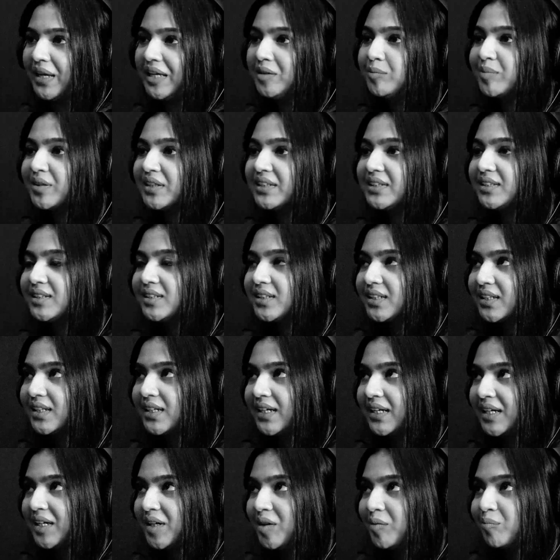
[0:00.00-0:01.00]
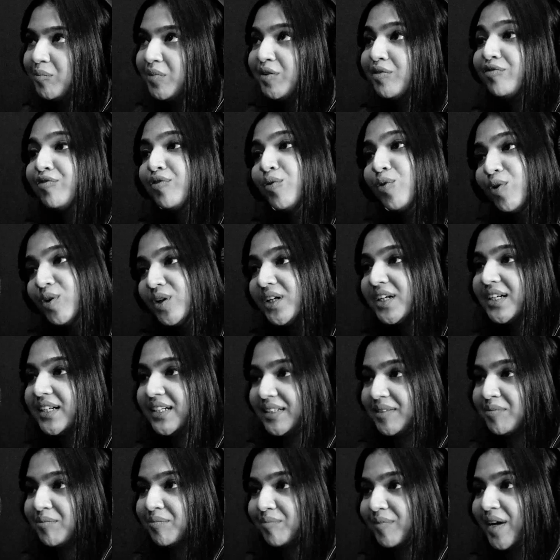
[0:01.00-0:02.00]
make, but
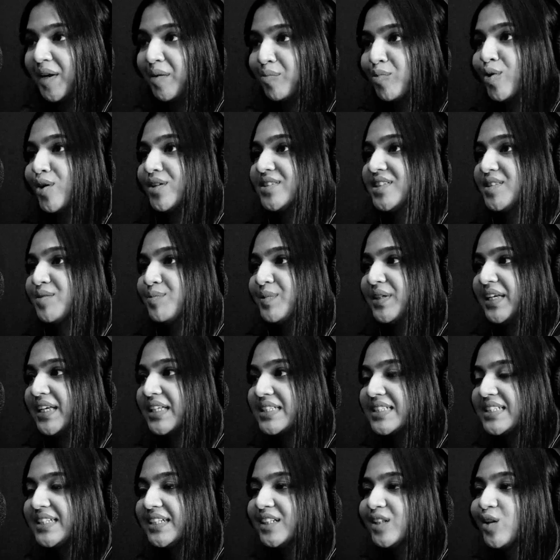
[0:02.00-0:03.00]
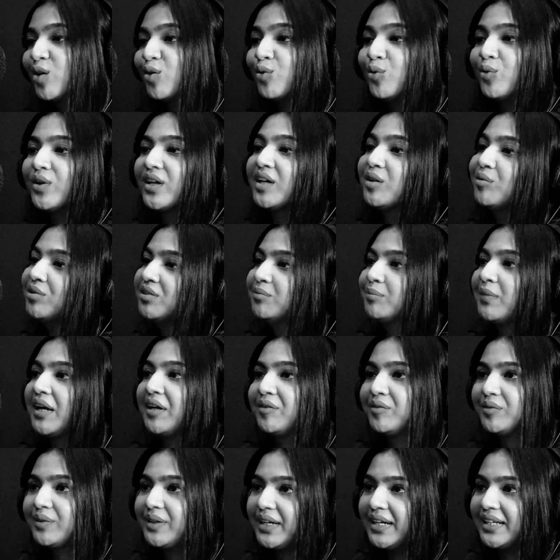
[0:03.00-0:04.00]
before my process begins, they're not okay with
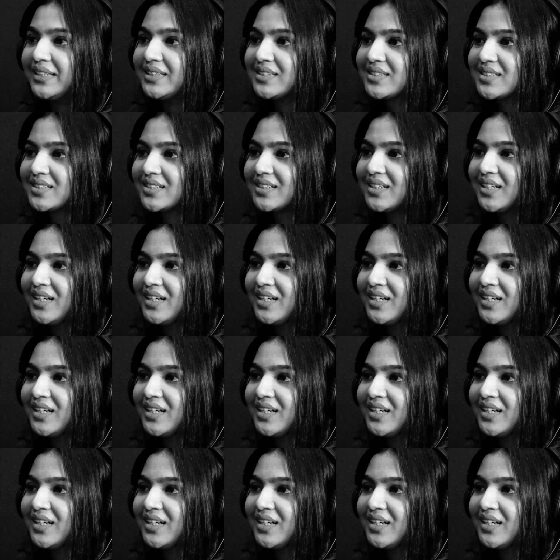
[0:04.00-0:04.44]
my rates.